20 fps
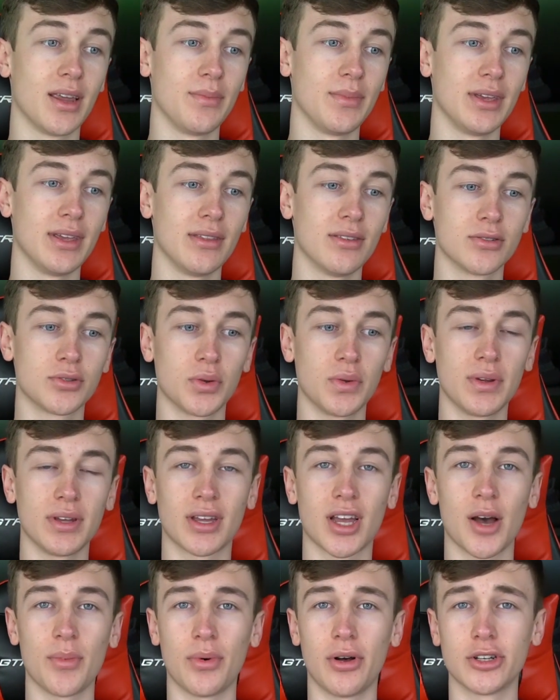I mean, there's only a
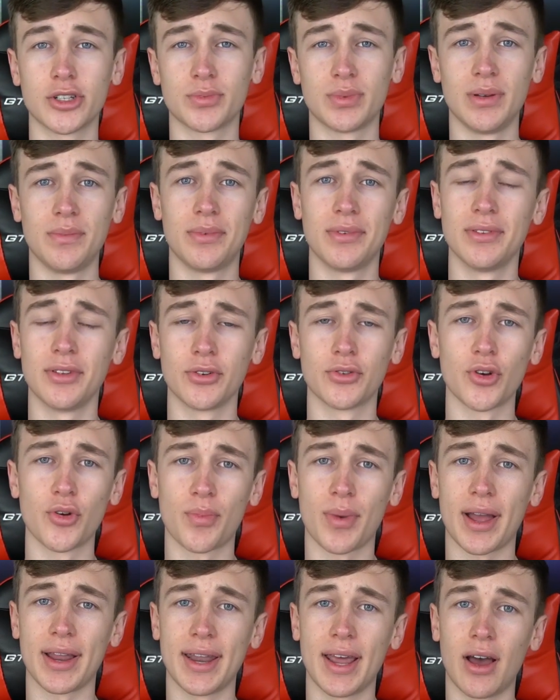couple hundred people in the
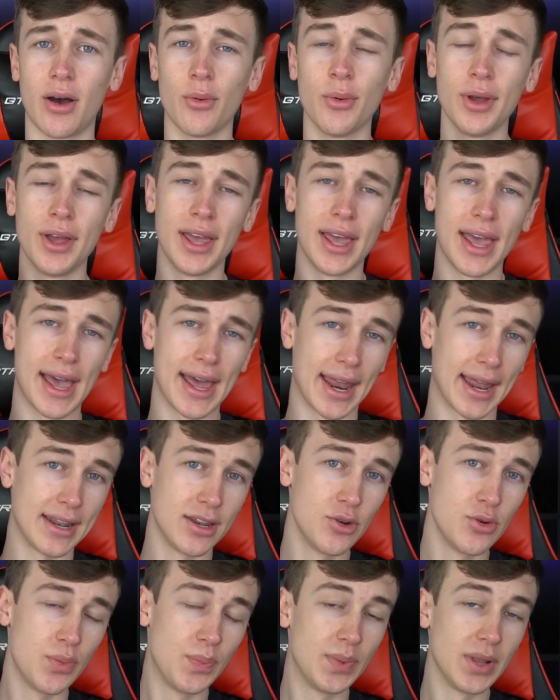group right now, and I
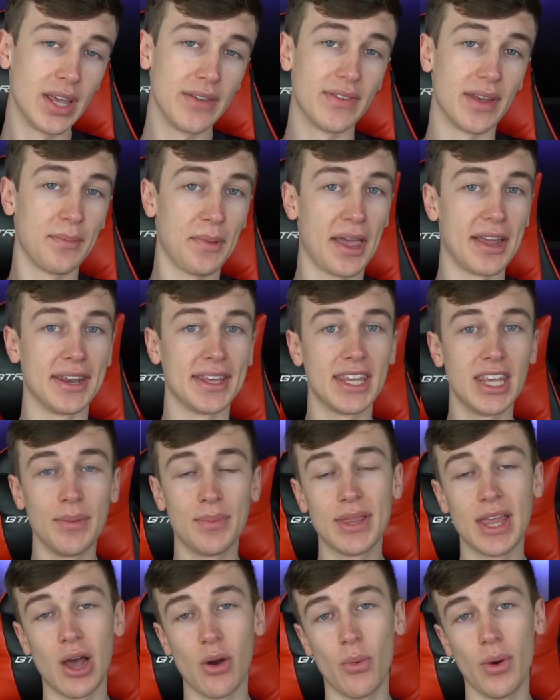do believe they plan to keep
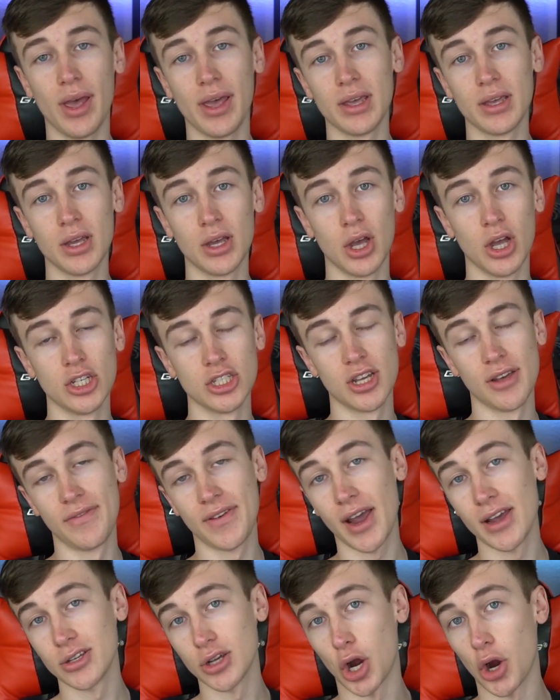it that way. So if
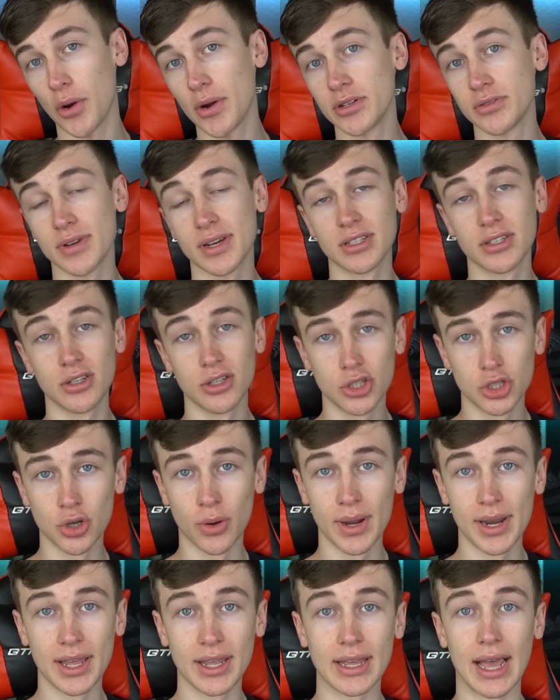you guys are interested in
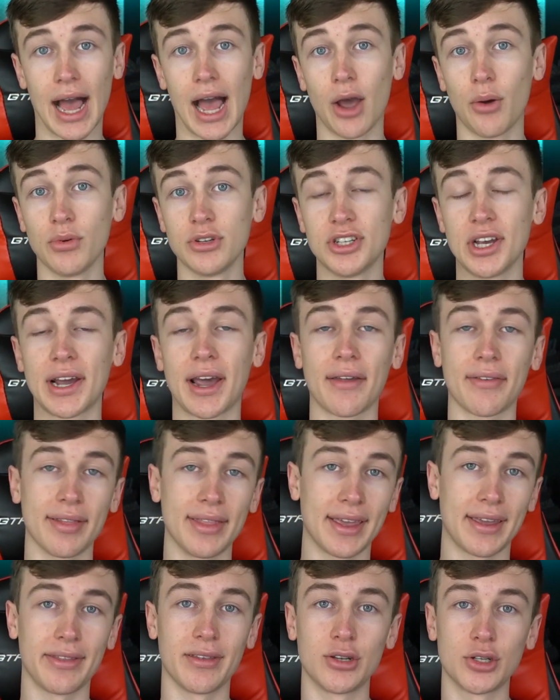joining, I would check out the
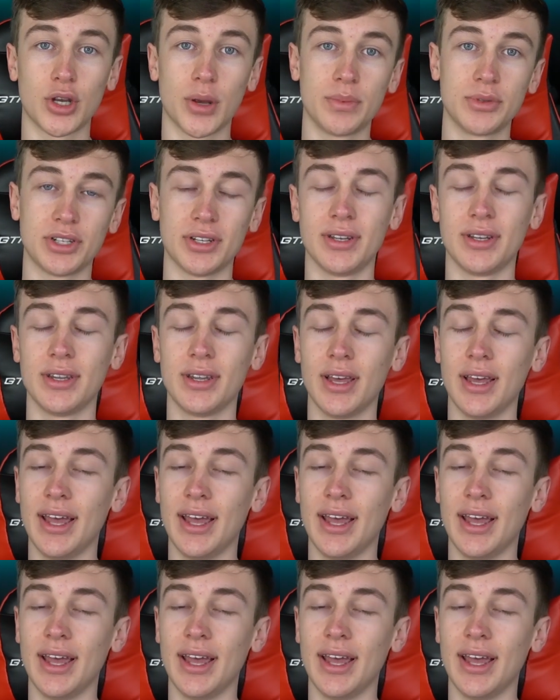link in the description.